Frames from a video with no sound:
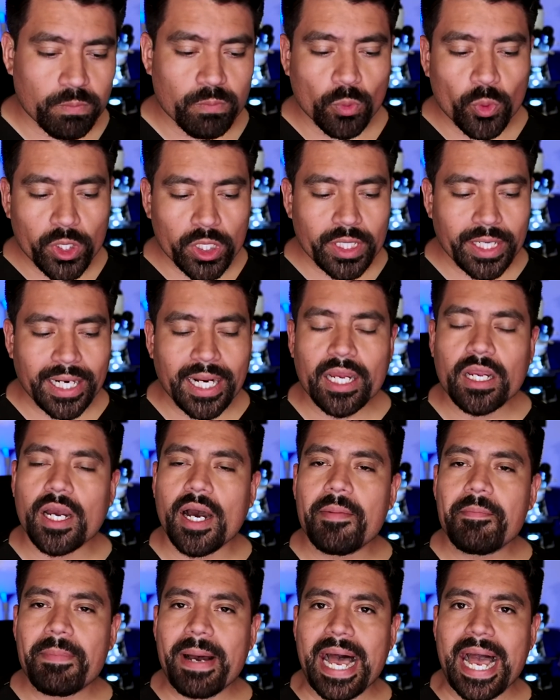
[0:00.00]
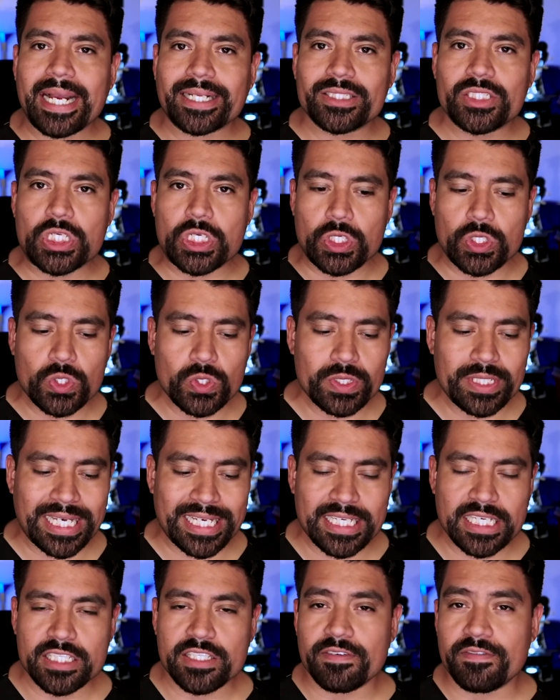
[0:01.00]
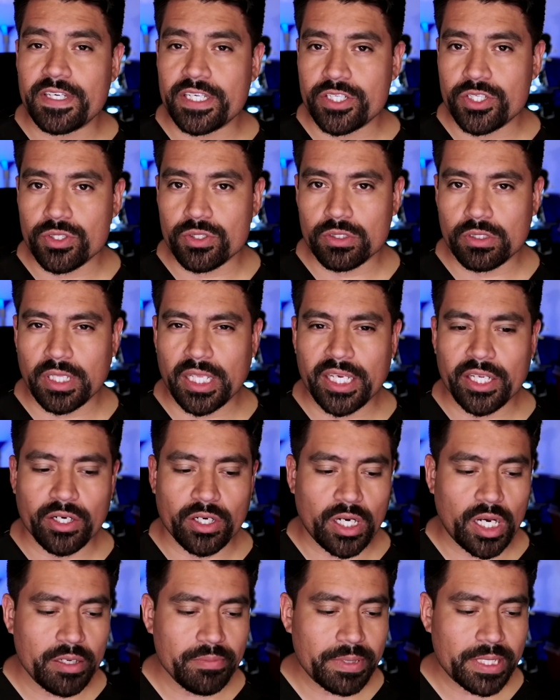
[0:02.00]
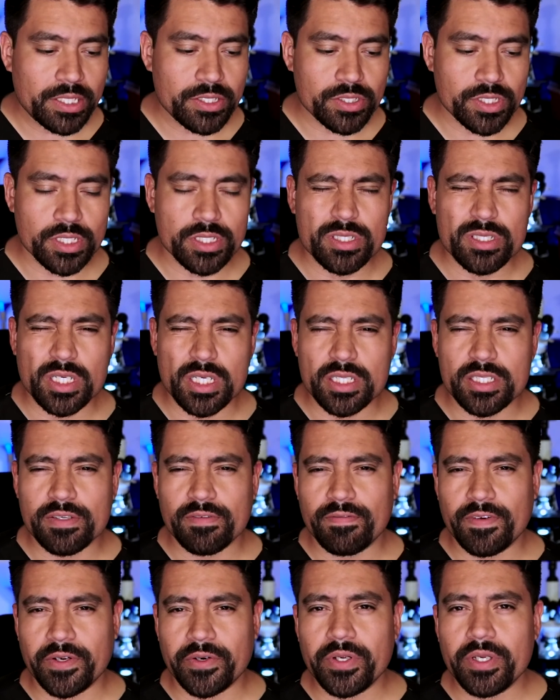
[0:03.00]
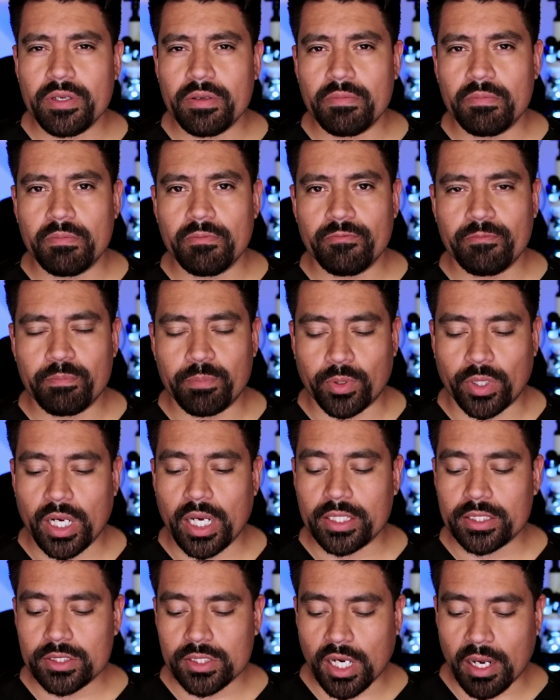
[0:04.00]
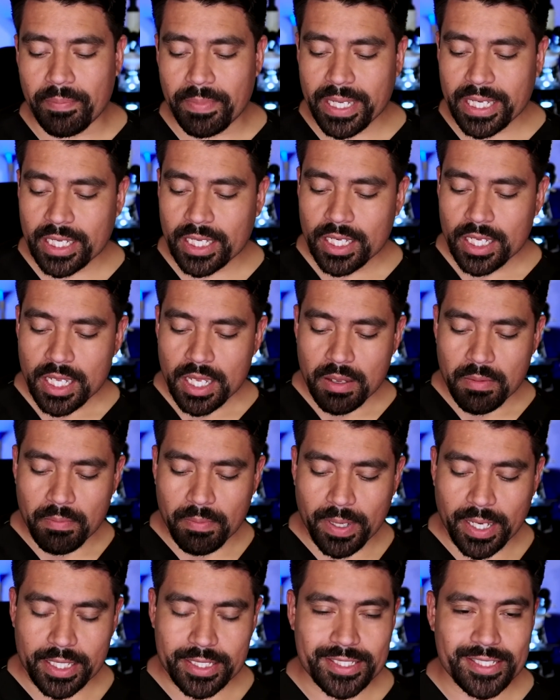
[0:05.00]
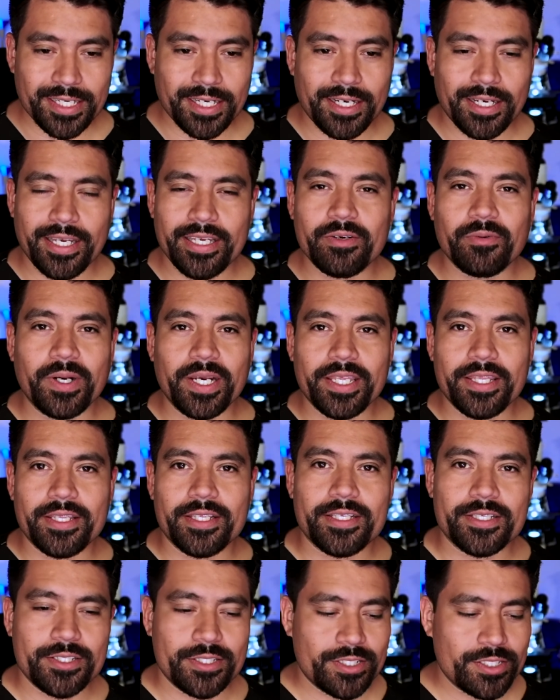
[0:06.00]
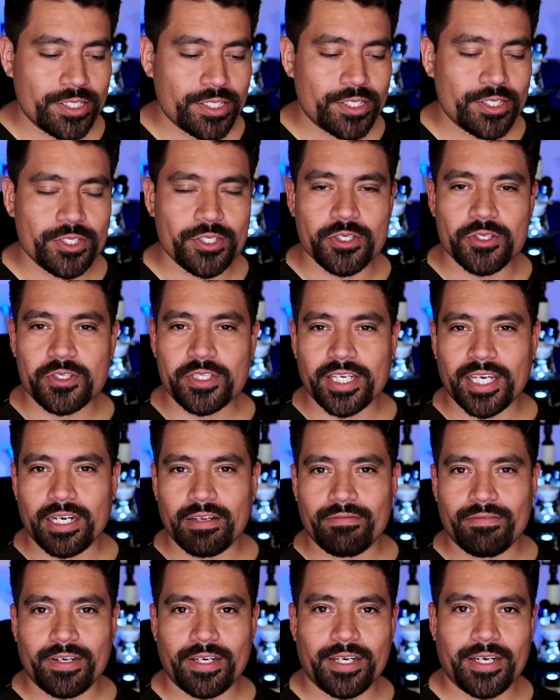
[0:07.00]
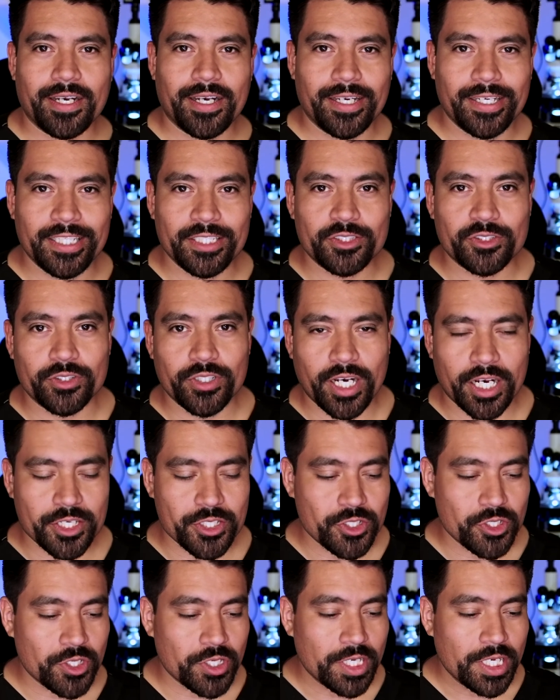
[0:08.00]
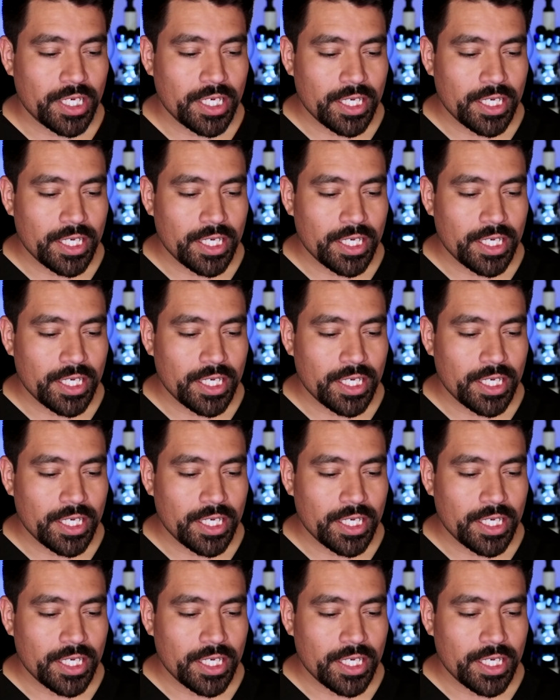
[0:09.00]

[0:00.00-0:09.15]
We're gonna come back to digestive issues later on because it's a very broad topic, but anyway, this is just kind of an introduction.